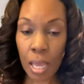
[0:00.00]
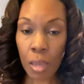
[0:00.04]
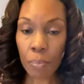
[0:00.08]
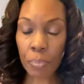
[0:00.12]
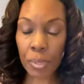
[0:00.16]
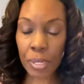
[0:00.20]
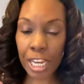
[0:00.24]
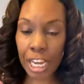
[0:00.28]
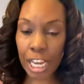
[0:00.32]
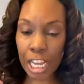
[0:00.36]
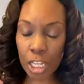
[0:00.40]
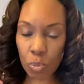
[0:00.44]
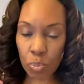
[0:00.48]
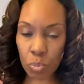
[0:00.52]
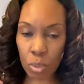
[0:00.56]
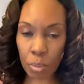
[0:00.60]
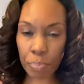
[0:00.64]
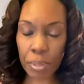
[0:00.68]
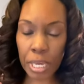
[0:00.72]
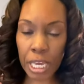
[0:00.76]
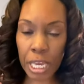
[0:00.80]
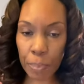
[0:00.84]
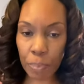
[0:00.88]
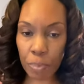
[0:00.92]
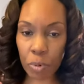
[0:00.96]
Because when
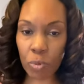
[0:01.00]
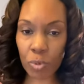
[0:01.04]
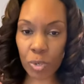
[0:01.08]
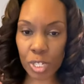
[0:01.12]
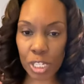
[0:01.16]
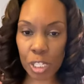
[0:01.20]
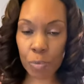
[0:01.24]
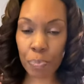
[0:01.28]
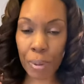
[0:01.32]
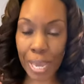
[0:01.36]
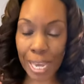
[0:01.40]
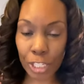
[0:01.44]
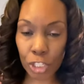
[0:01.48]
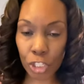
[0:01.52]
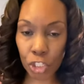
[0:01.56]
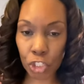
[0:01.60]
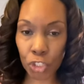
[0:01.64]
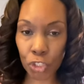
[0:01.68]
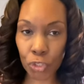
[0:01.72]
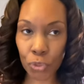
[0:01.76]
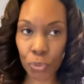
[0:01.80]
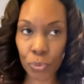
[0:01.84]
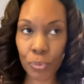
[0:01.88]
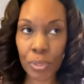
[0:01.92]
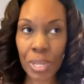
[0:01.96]
people respect
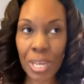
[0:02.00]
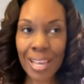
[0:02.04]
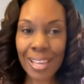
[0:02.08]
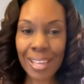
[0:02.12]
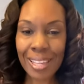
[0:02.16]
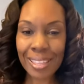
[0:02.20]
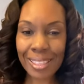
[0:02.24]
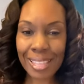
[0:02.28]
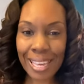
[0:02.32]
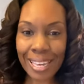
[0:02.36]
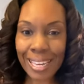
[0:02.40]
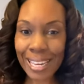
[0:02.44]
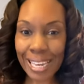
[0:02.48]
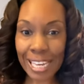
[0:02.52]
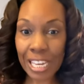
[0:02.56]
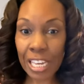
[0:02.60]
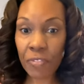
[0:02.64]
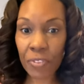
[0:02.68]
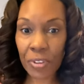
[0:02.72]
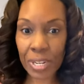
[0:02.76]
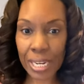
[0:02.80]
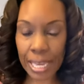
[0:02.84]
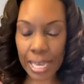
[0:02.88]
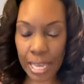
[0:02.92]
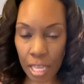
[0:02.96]
you, they
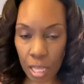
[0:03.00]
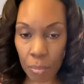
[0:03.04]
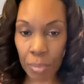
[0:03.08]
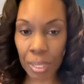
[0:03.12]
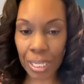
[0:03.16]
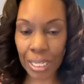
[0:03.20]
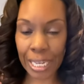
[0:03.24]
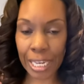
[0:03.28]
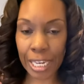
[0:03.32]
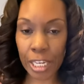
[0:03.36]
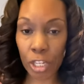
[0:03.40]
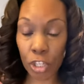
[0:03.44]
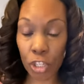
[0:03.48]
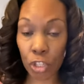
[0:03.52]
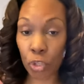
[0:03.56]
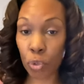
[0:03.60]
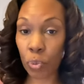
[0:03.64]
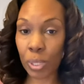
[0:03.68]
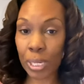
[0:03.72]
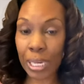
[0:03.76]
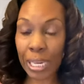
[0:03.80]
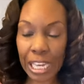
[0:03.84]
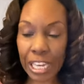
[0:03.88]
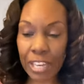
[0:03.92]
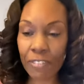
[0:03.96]
even emulate
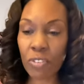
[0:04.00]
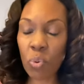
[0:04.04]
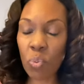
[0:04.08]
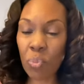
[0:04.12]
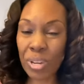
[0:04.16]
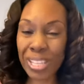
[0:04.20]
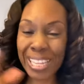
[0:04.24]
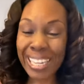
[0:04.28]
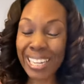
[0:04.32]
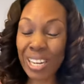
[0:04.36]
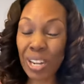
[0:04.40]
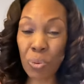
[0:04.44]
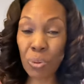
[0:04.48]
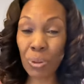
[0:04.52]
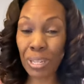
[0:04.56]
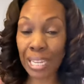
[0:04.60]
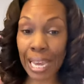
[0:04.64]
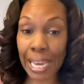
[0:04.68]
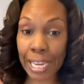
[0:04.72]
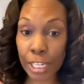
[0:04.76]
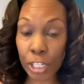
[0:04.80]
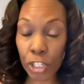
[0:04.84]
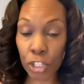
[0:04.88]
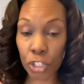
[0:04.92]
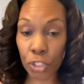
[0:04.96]
you, even when they don't
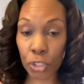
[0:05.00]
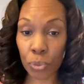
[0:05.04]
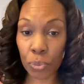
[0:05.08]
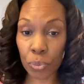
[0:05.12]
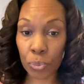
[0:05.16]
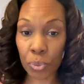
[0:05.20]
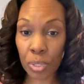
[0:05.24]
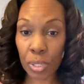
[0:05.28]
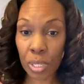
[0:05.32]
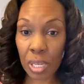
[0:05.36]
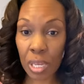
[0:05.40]
like you.